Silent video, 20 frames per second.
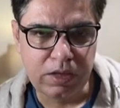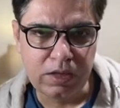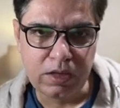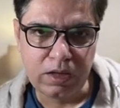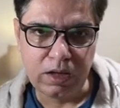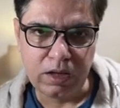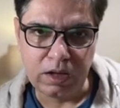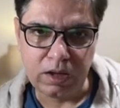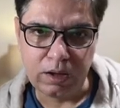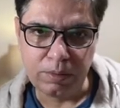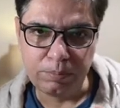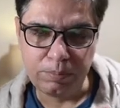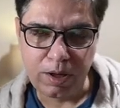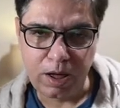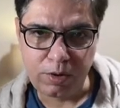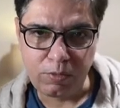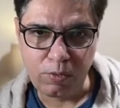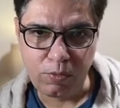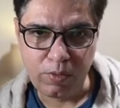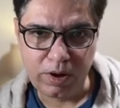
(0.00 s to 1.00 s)

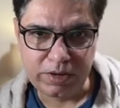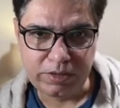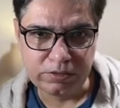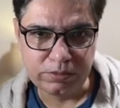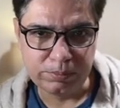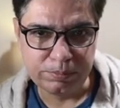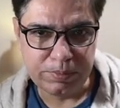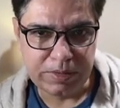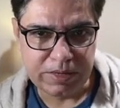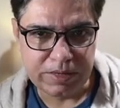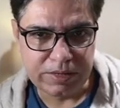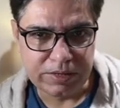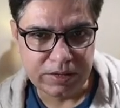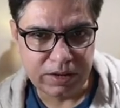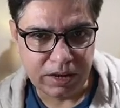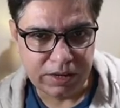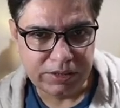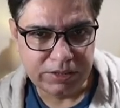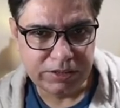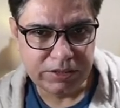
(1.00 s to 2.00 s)
Parvovirus
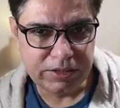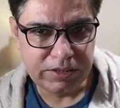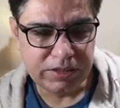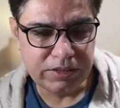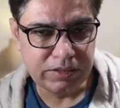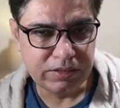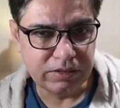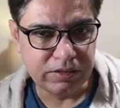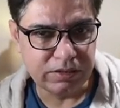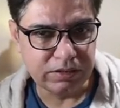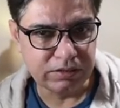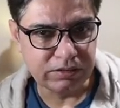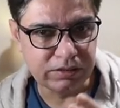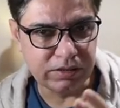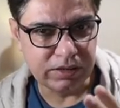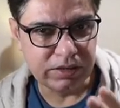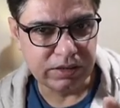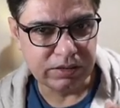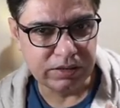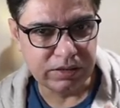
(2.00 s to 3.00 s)
B19 is
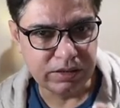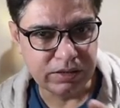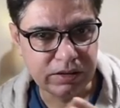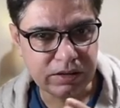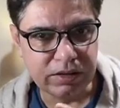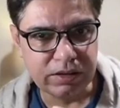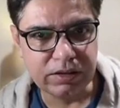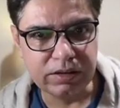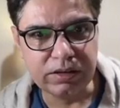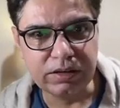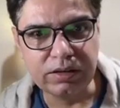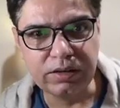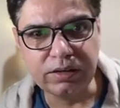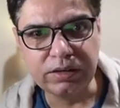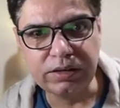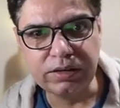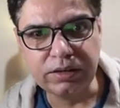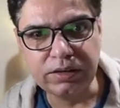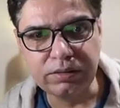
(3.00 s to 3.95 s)
another